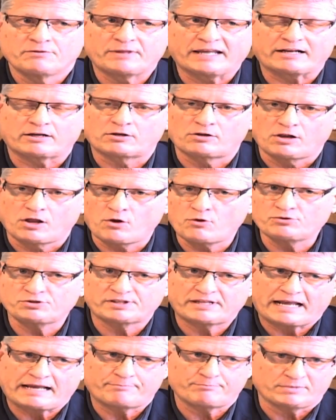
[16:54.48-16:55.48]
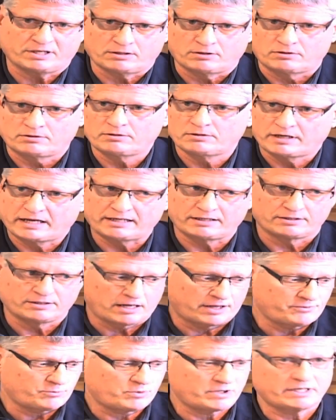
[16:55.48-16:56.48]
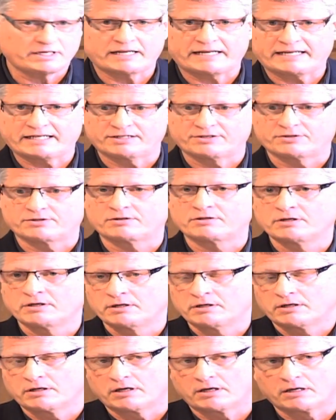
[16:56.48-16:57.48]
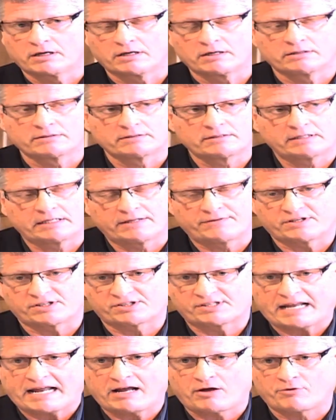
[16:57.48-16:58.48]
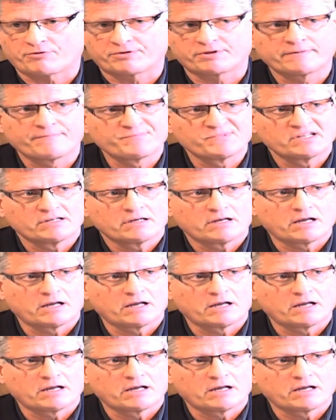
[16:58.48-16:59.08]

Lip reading: They closed that mill and another one in the South,